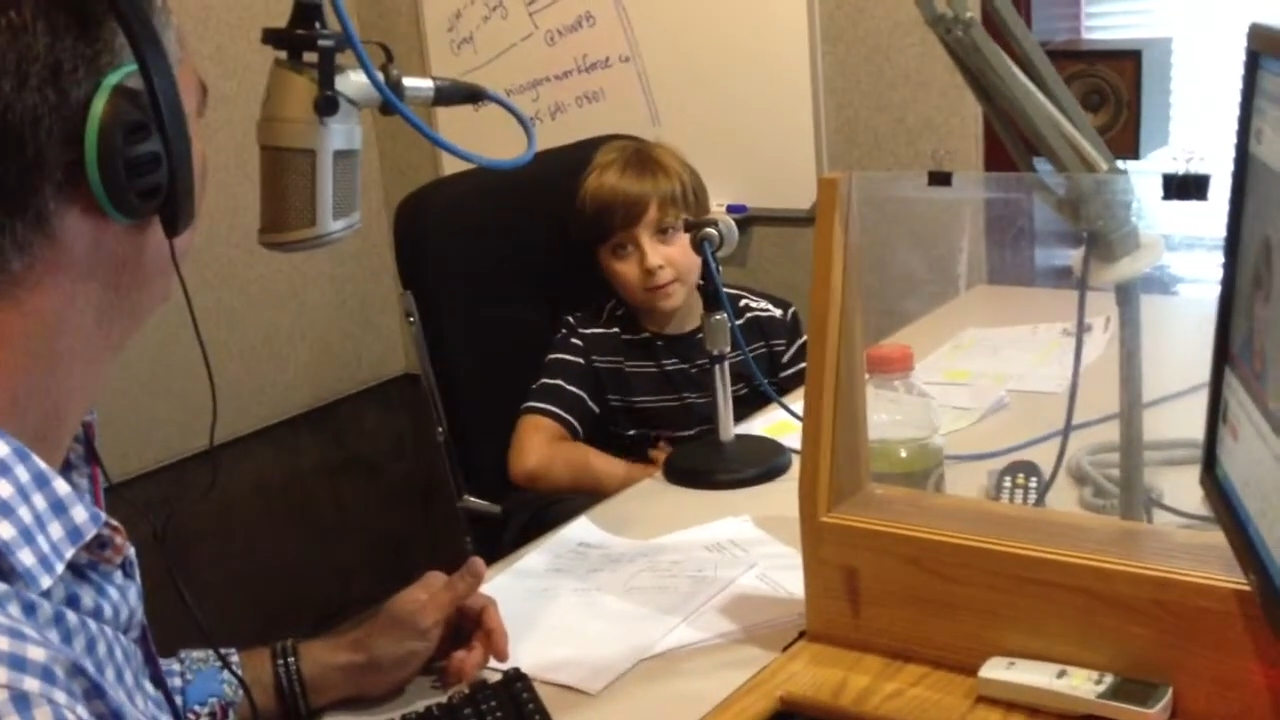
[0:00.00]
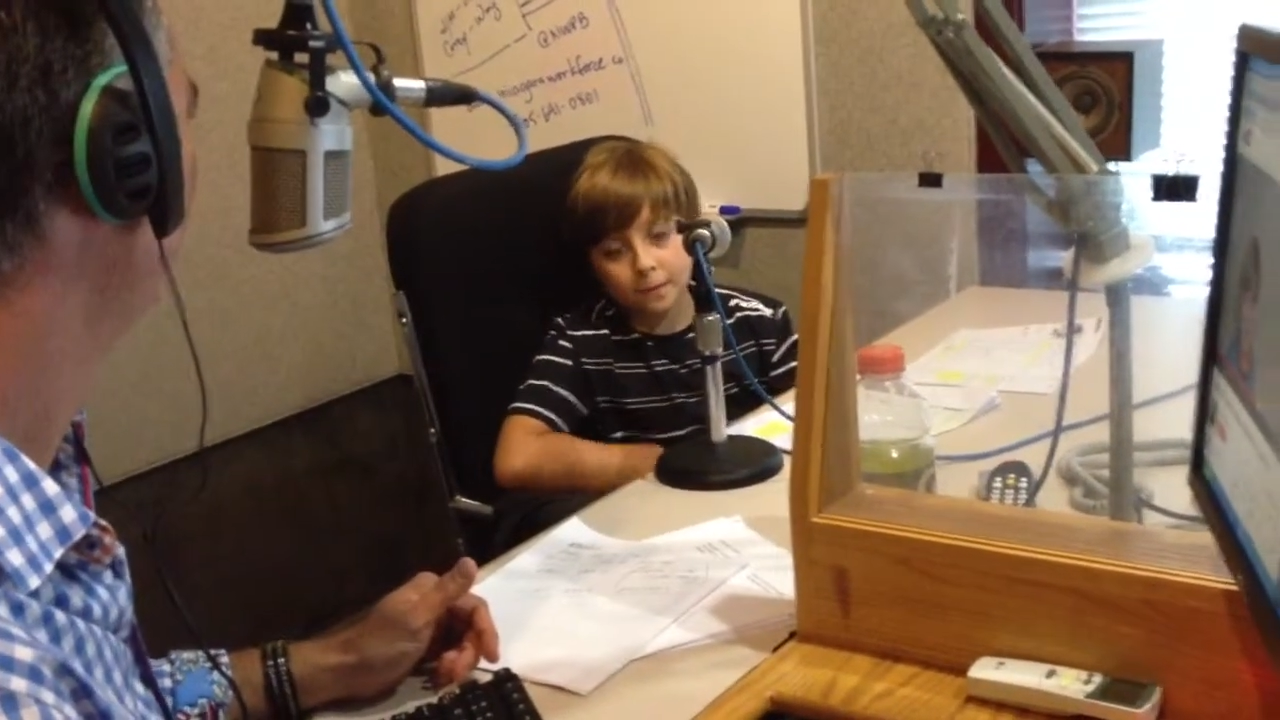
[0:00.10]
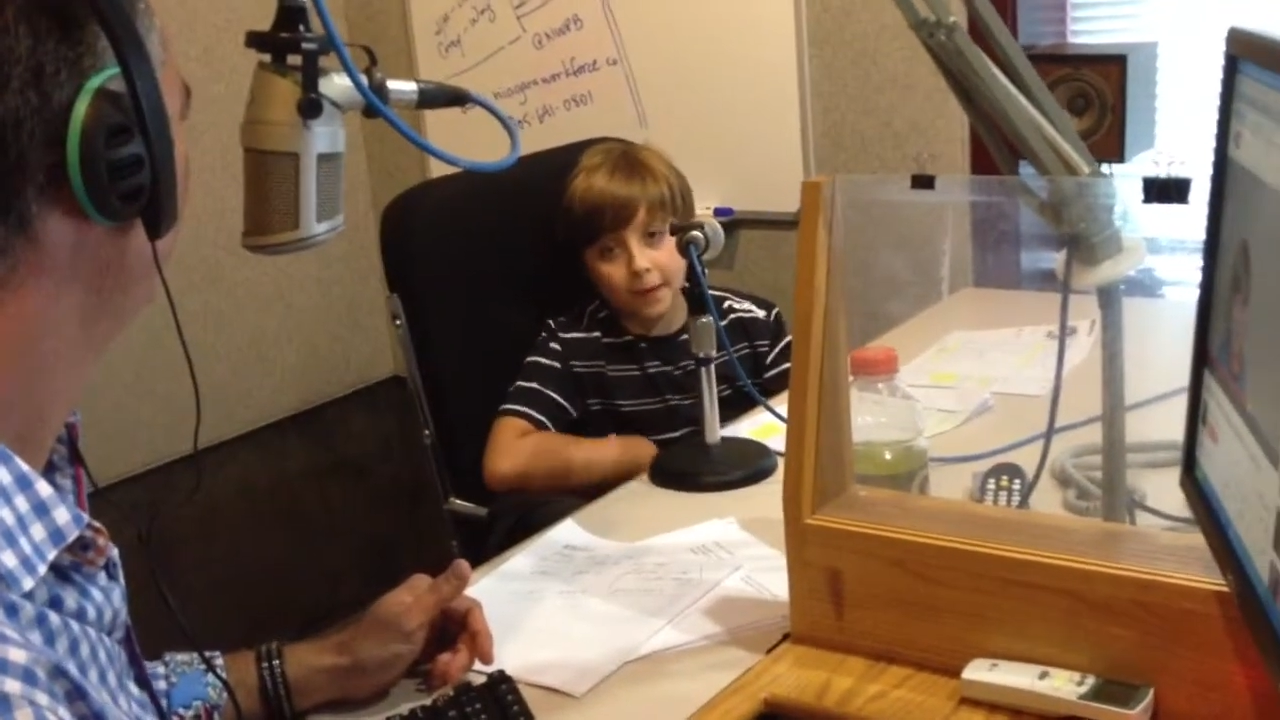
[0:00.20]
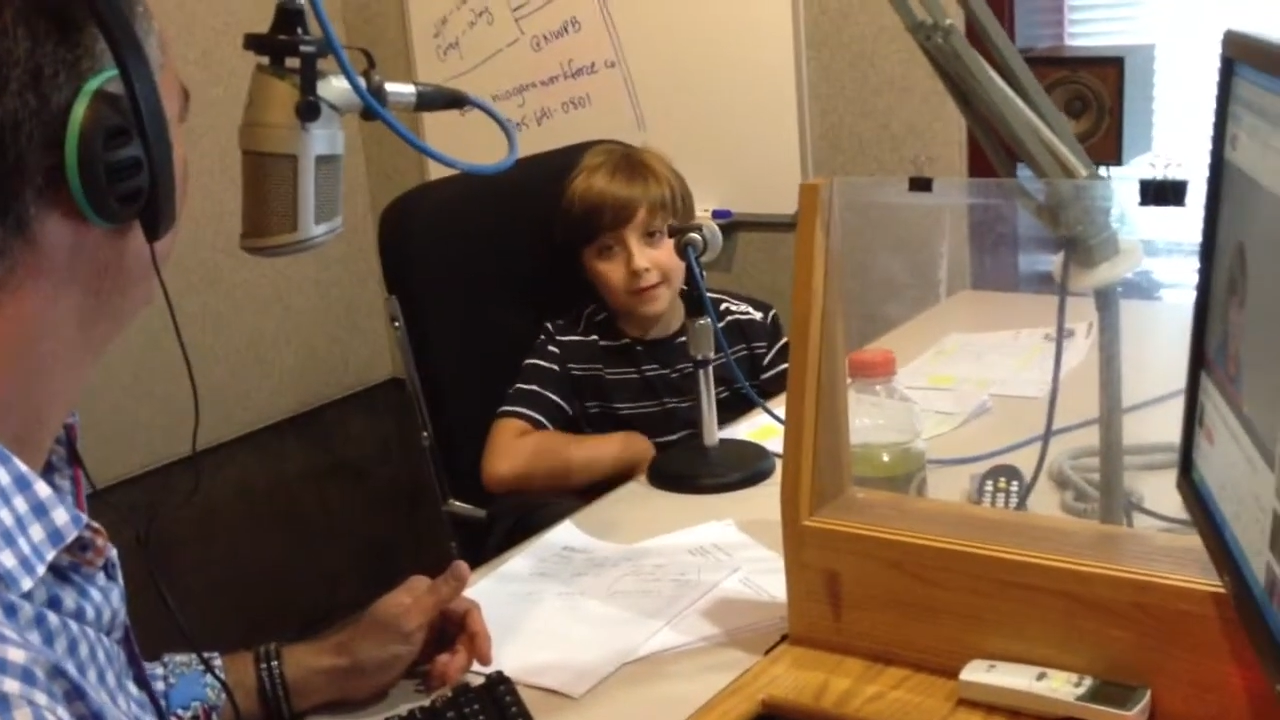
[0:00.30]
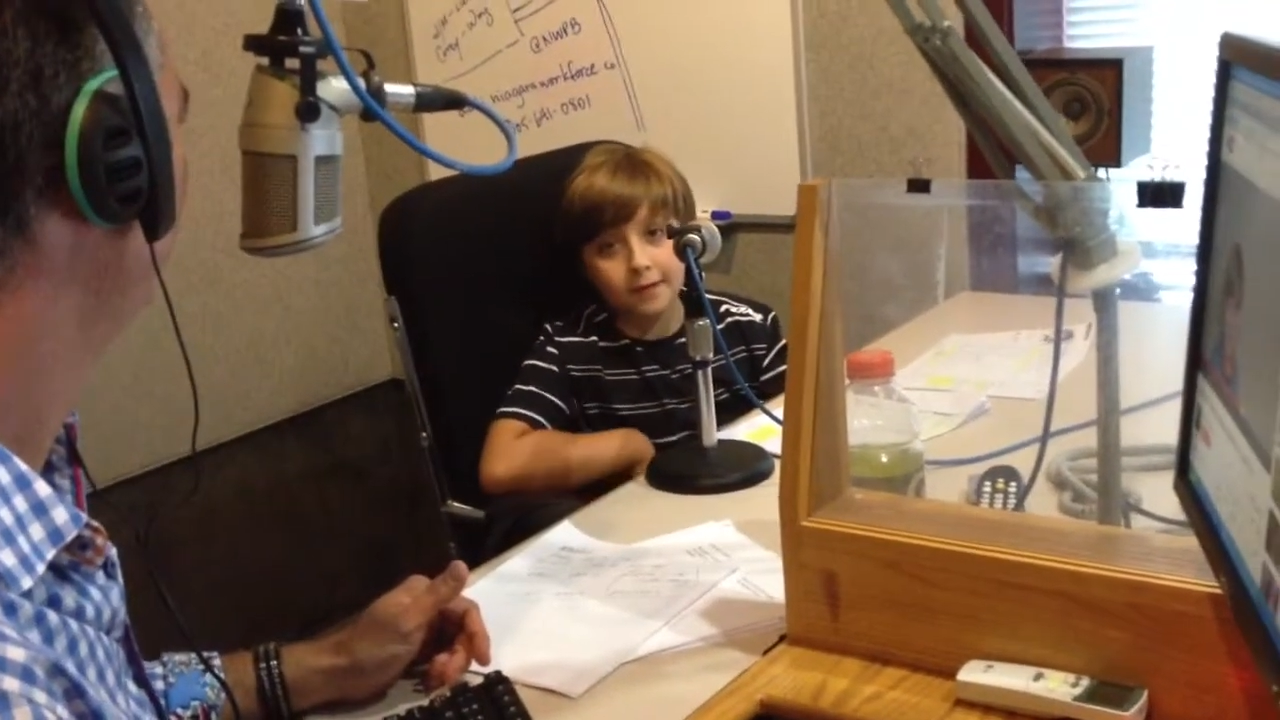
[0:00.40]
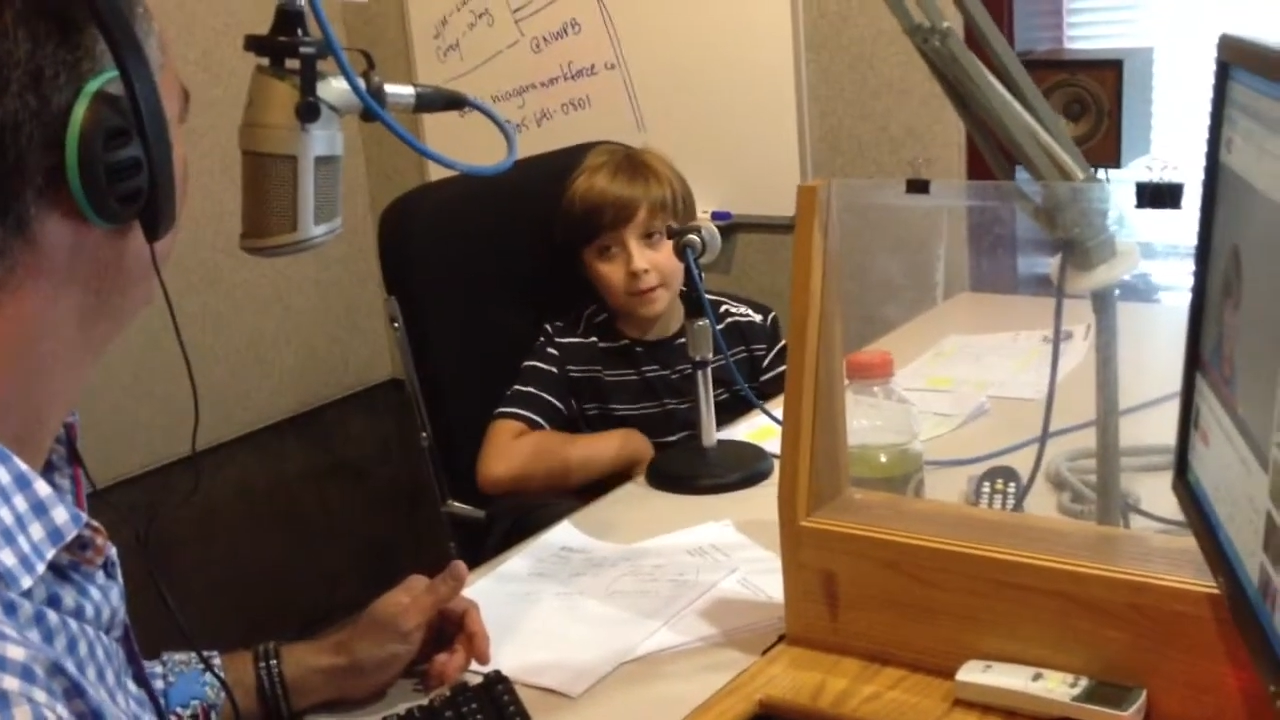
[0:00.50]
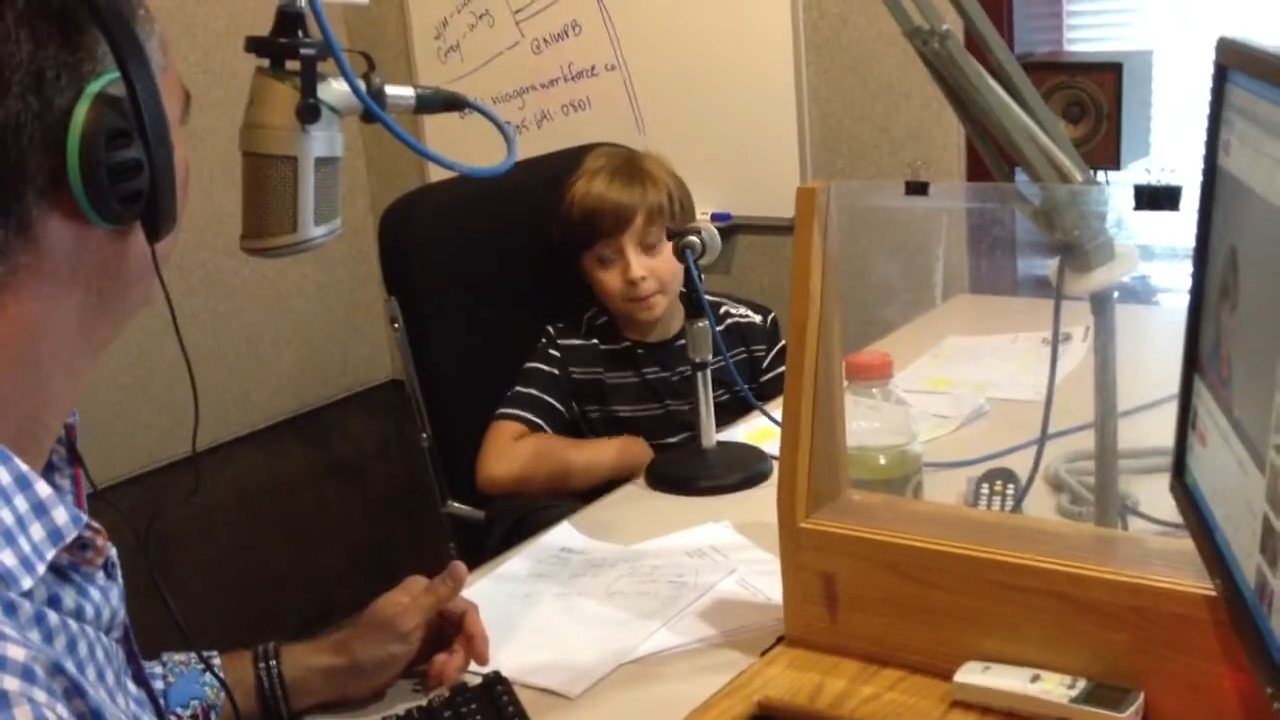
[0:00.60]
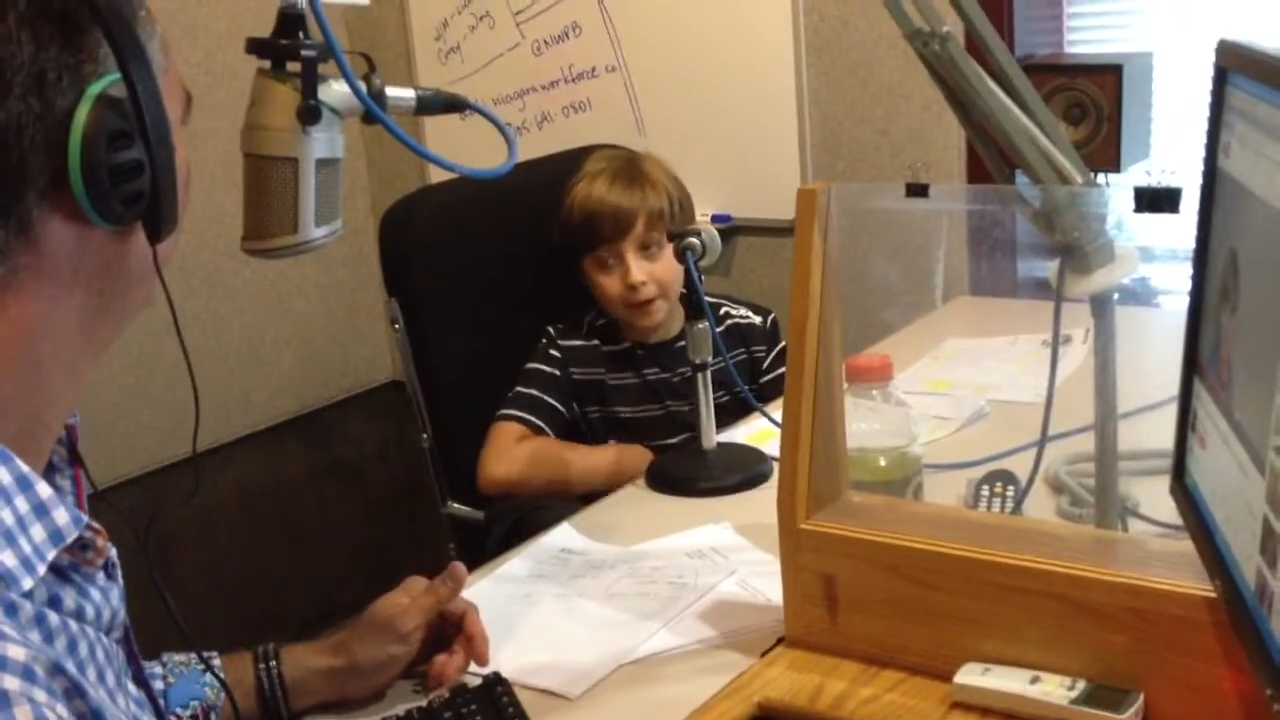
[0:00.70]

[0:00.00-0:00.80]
friends and